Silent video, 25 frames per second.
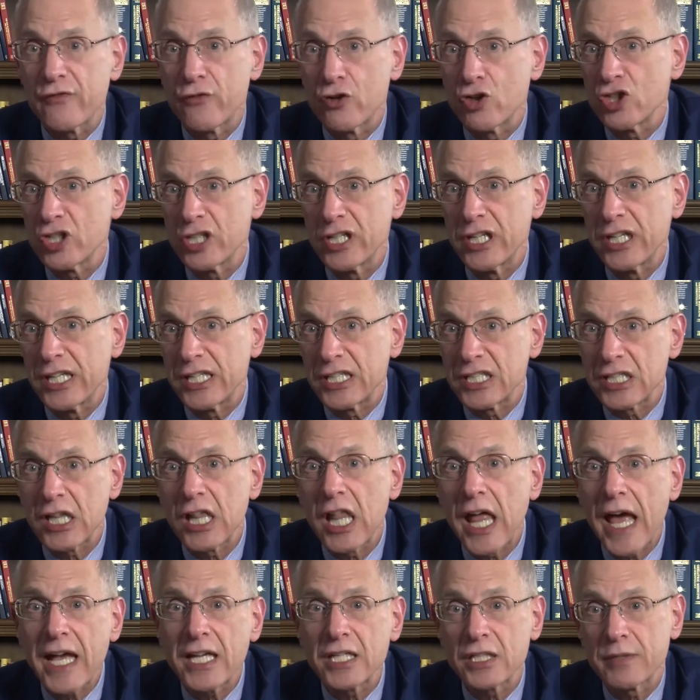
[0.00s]
first in its
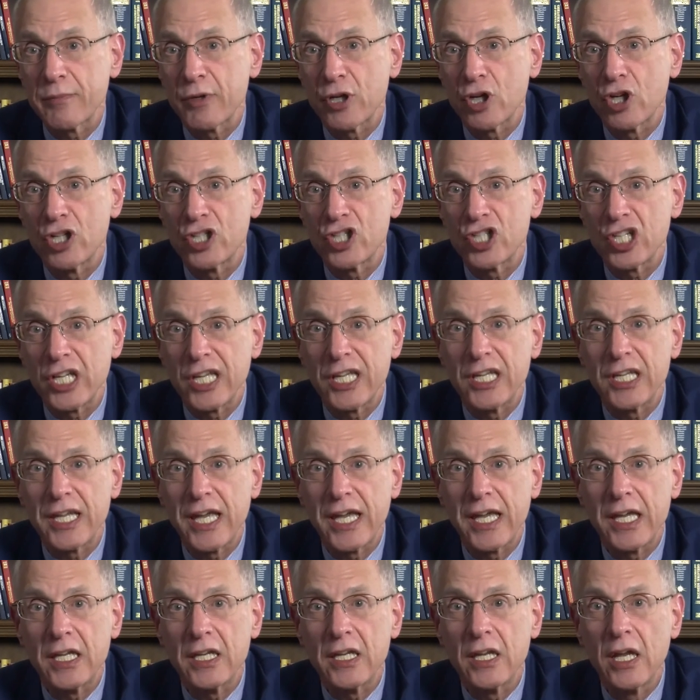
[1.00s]
class because it
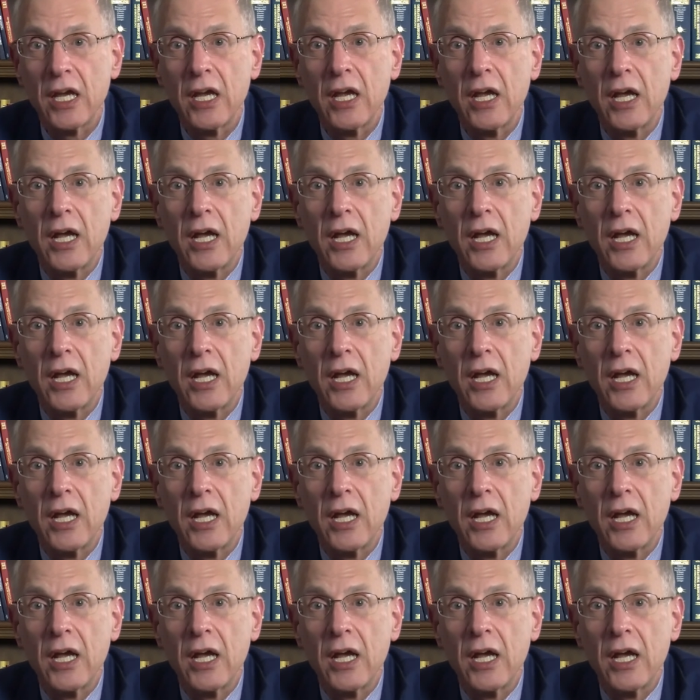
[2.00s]
contained